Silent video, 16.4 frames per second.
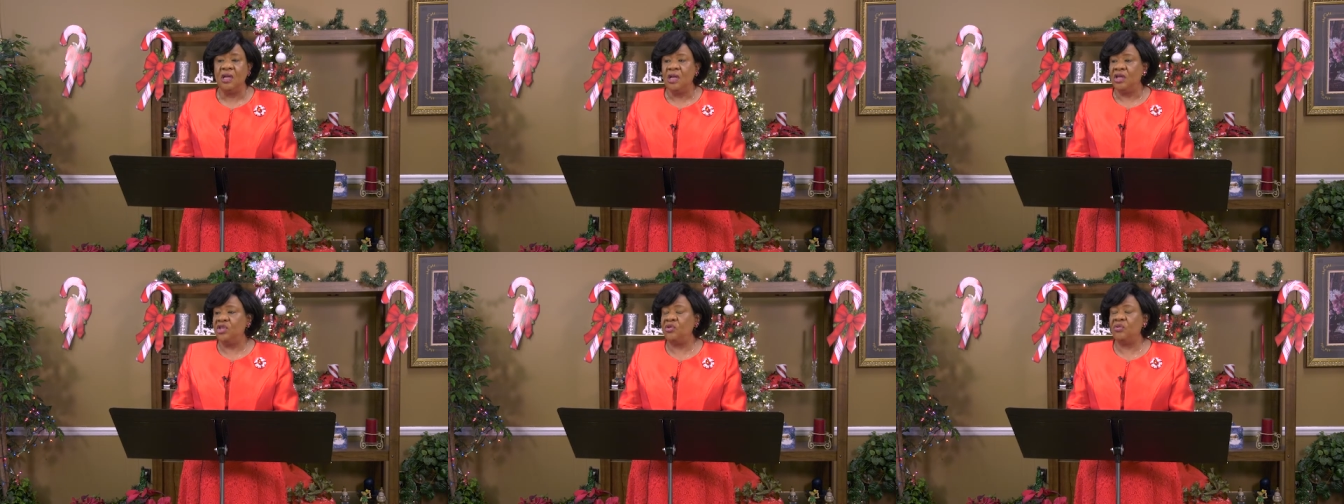
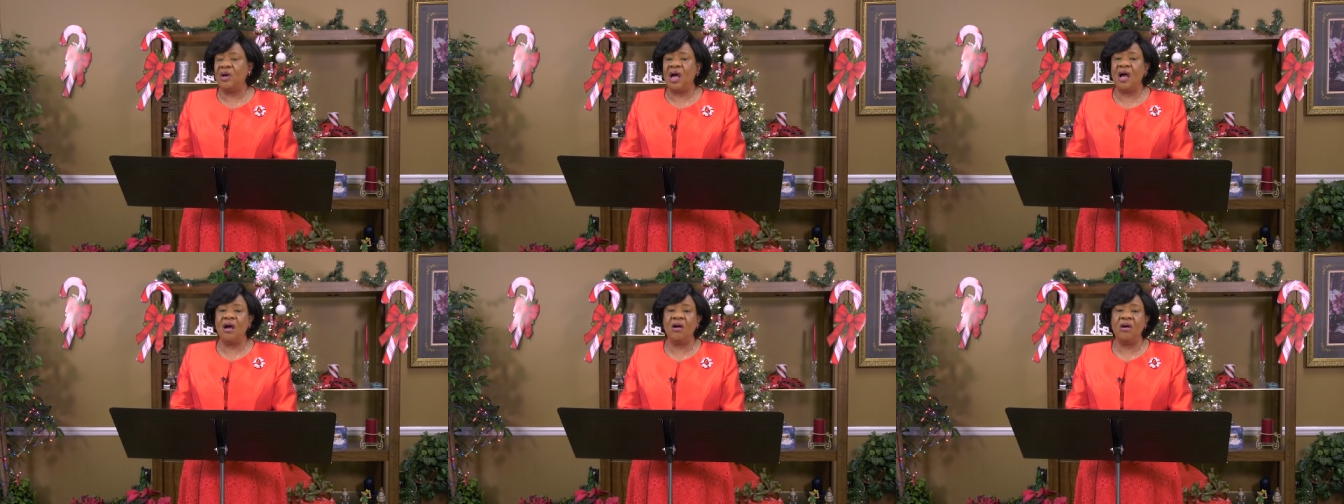You
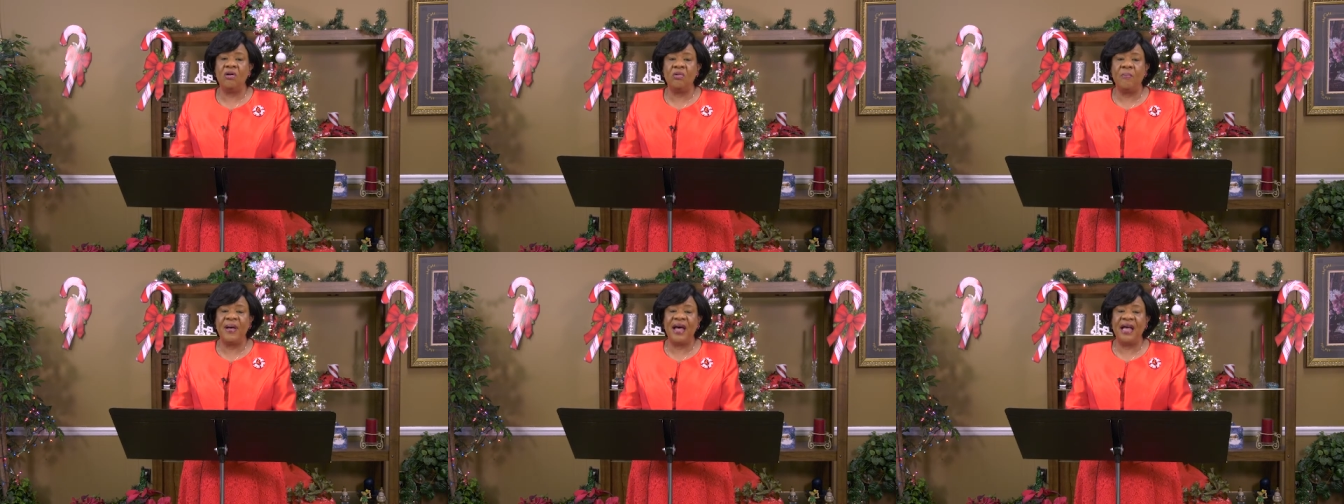are
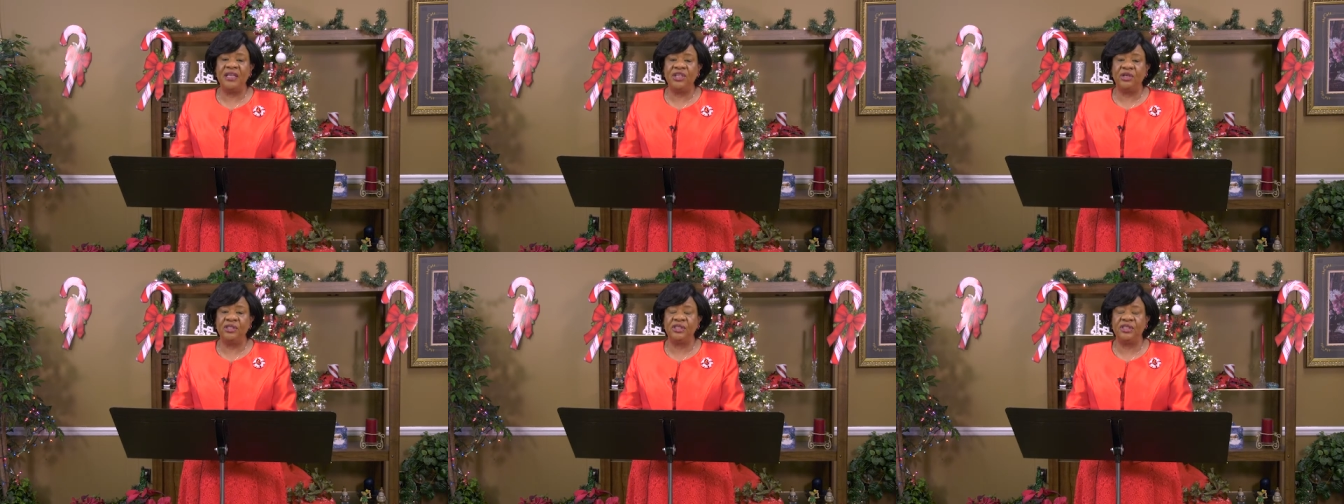all by
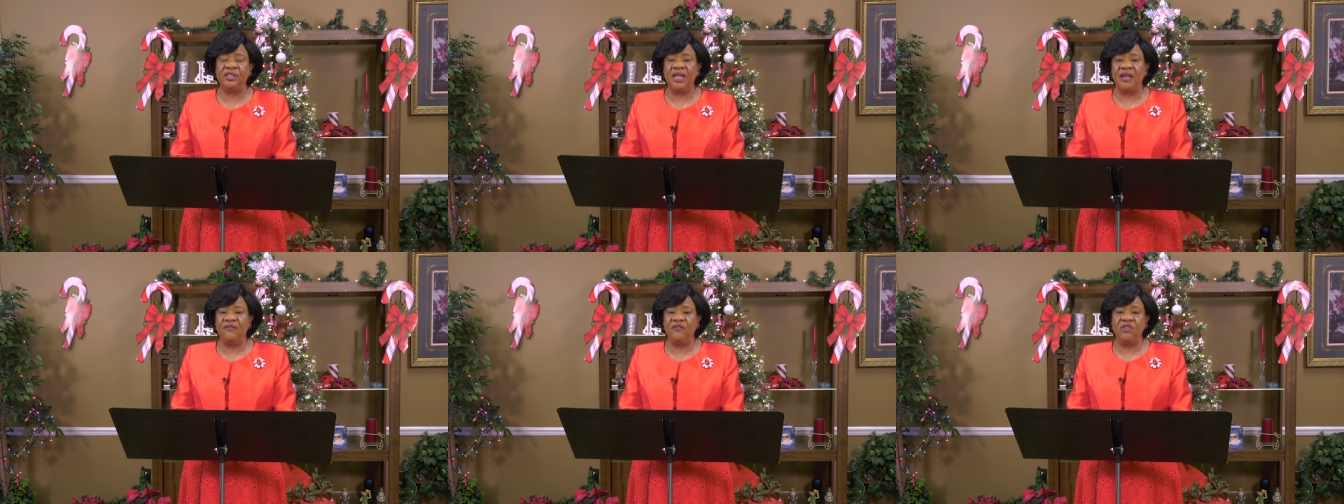
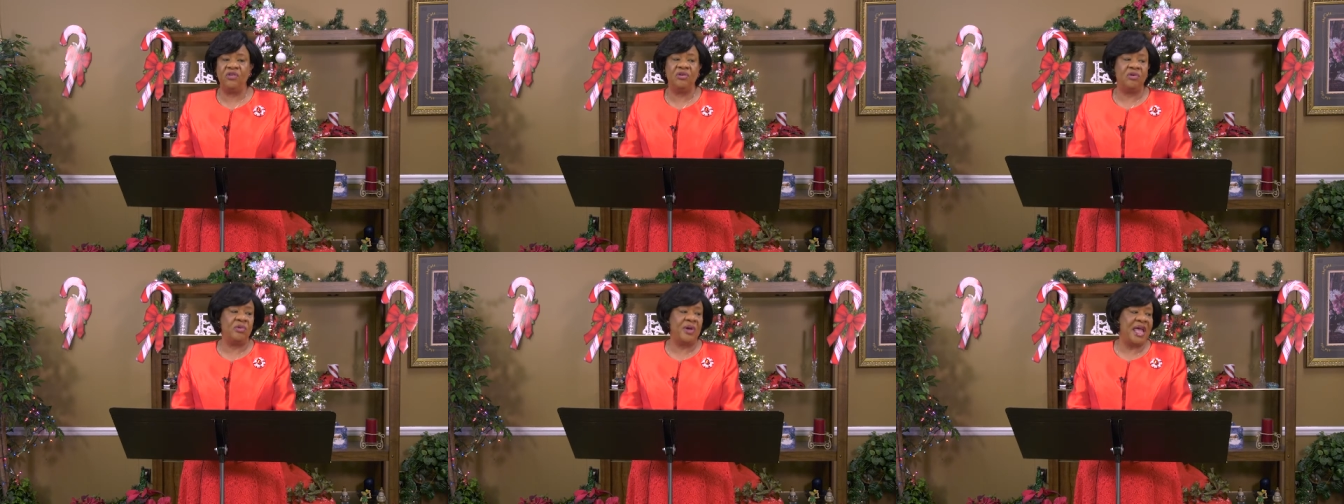yourself.
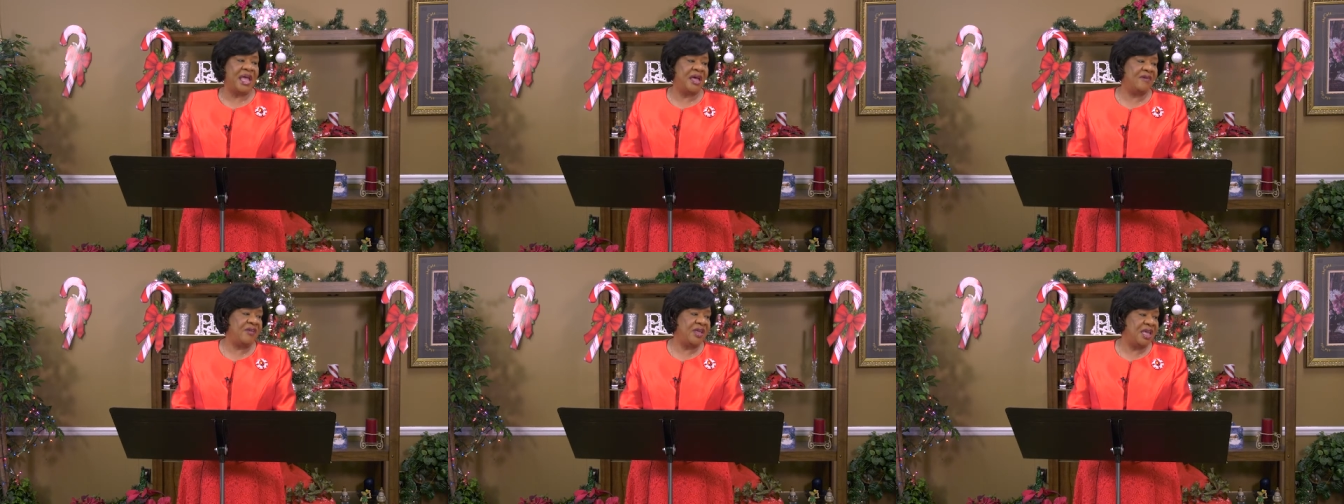You don't
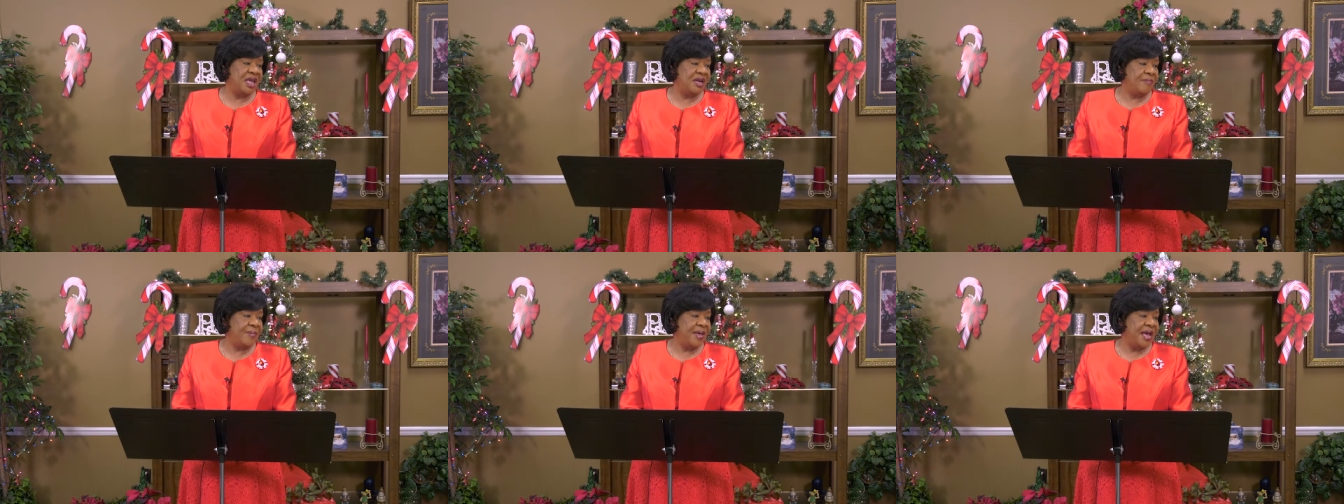have
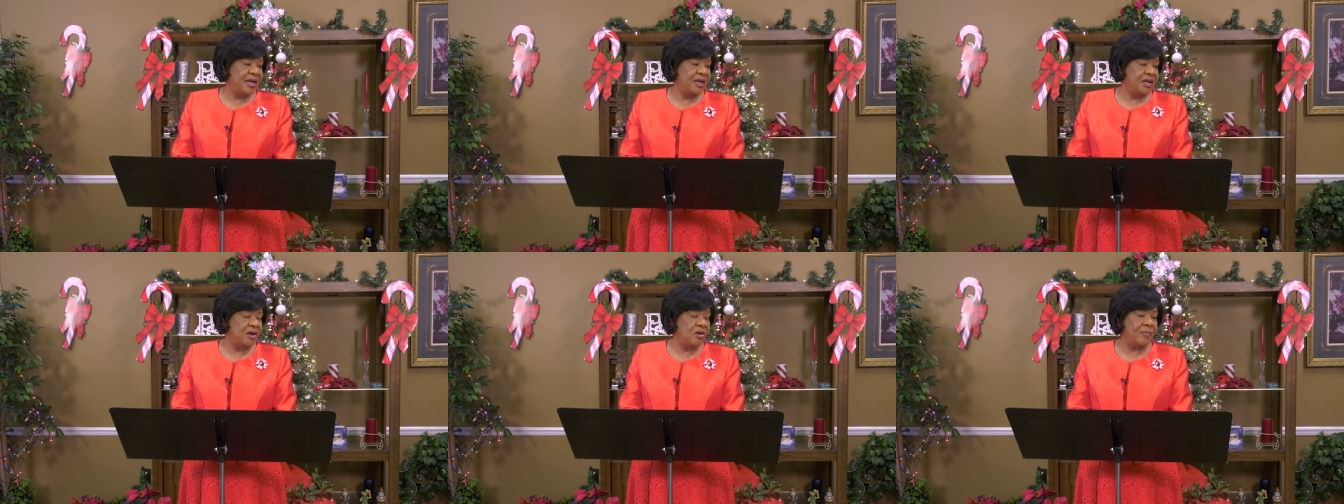
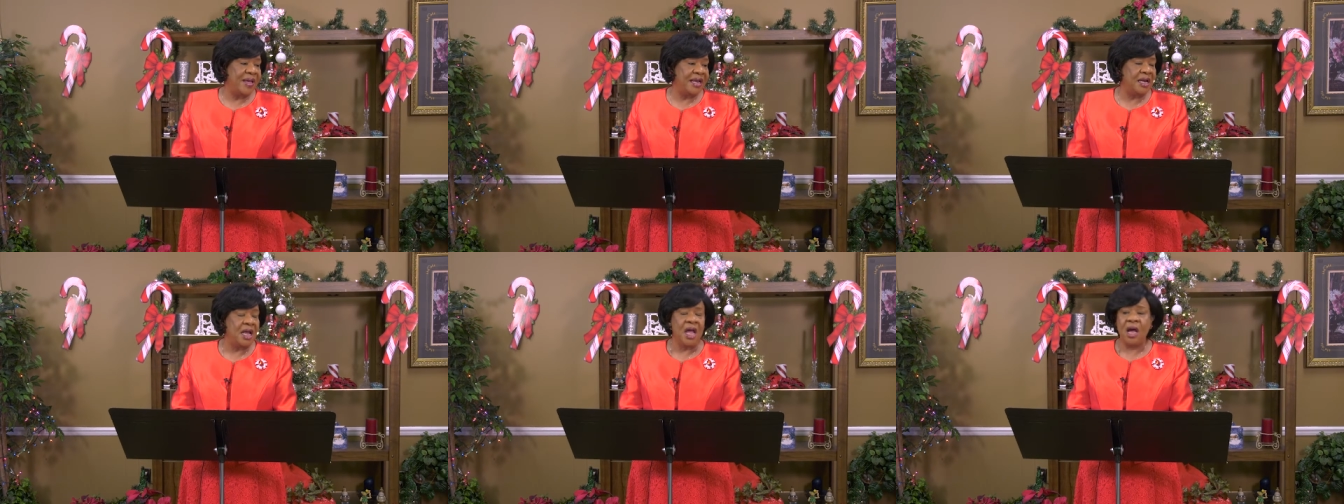anybody,
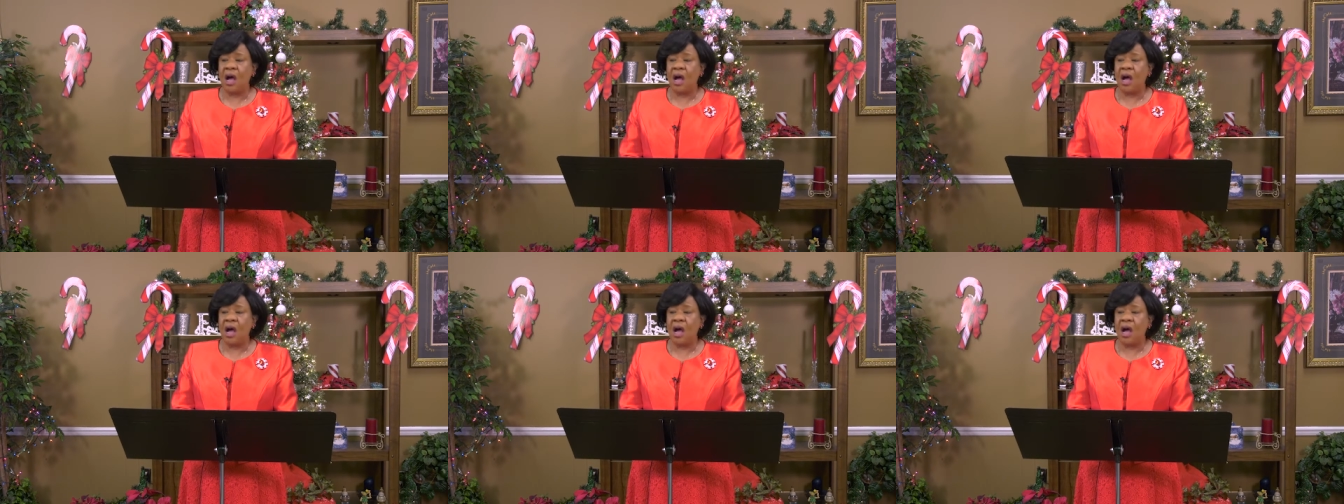nobody.